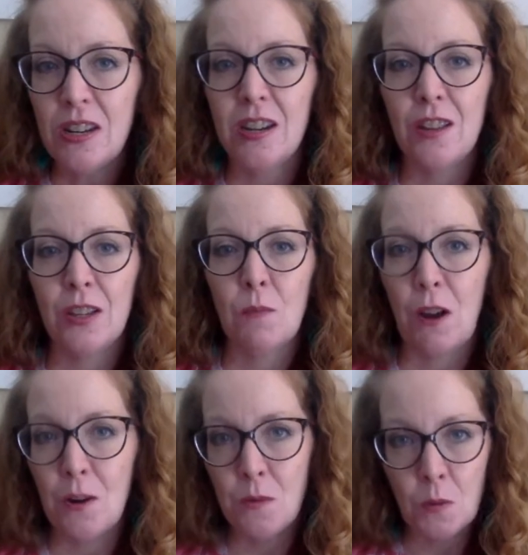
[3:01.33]
need in this
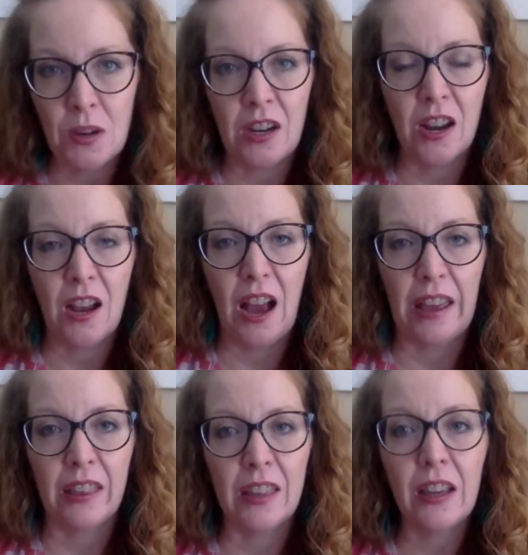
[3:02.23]
modern moment,
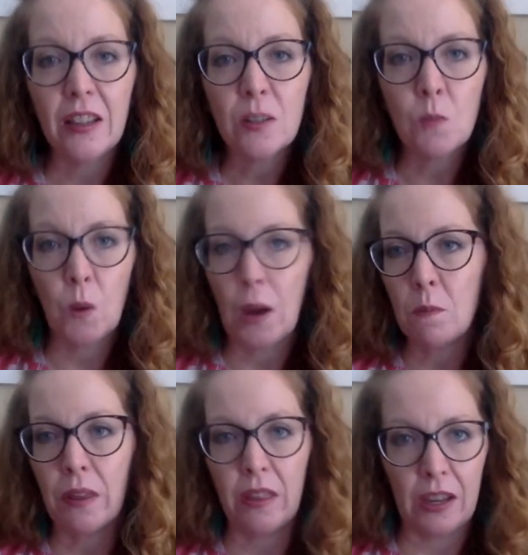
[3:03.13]
I think it's more
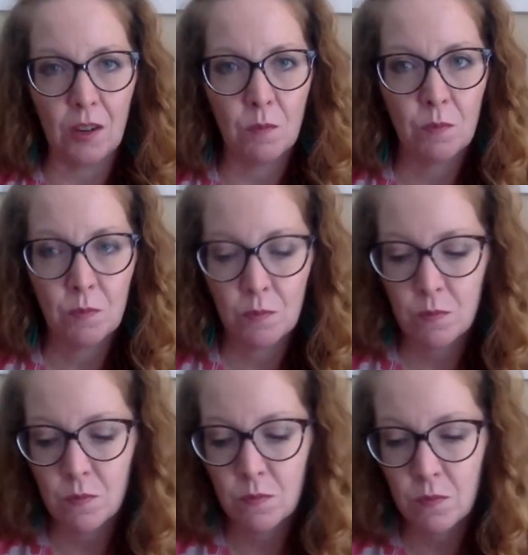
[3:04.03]
empathy.
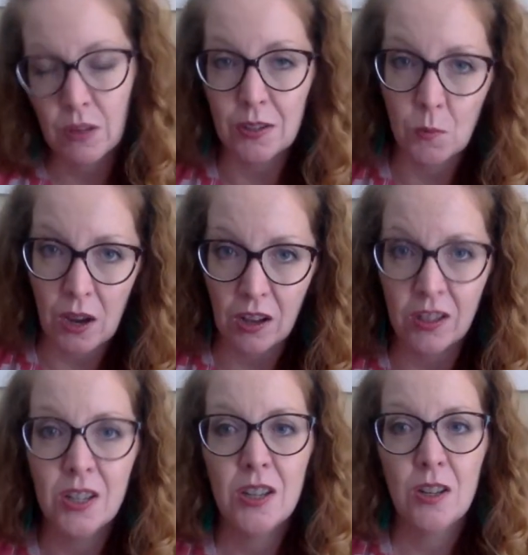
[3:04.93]
As
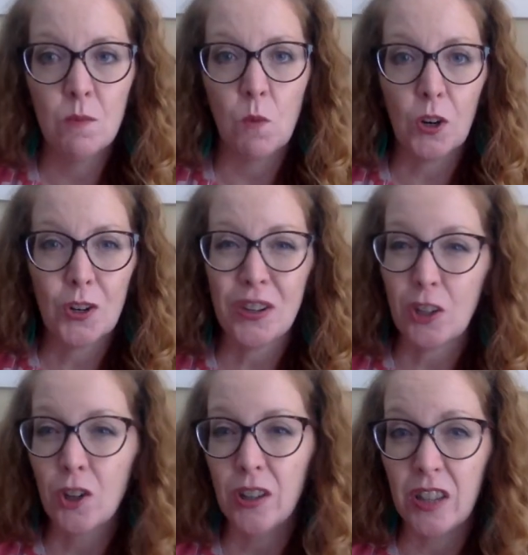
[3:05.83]
well, more
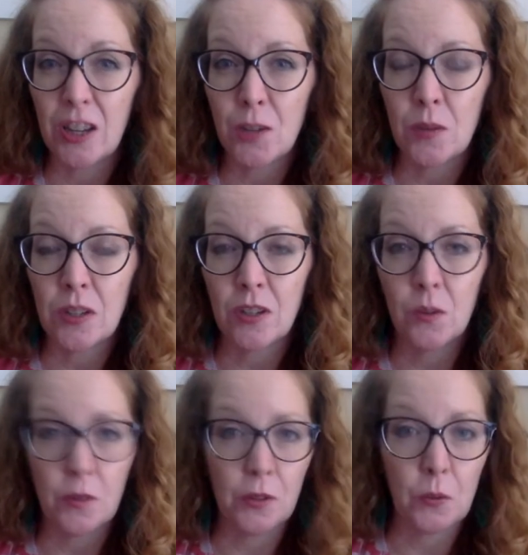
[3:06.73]
critical engagement
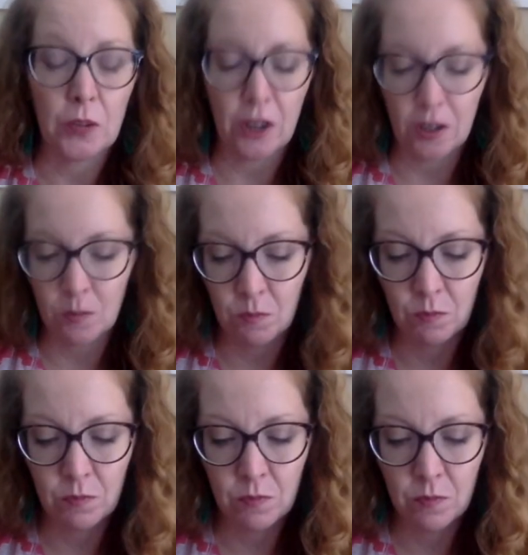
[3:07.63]
with who we are.
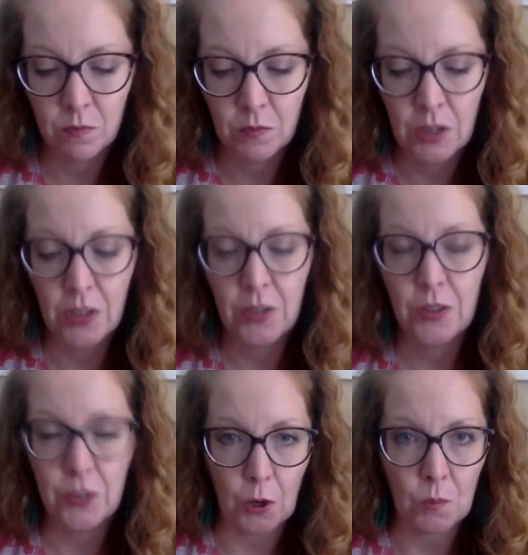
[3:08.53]

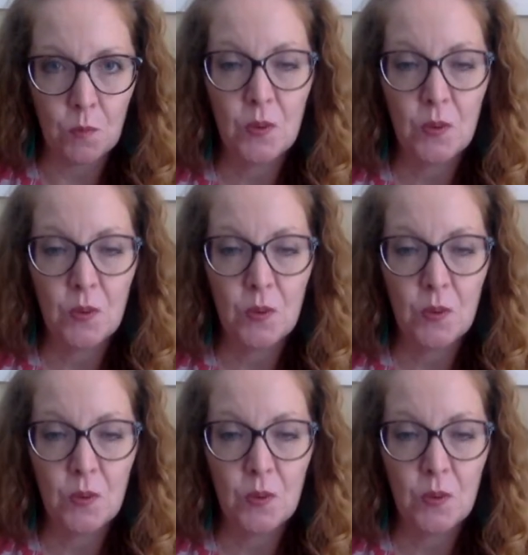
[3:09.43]
So,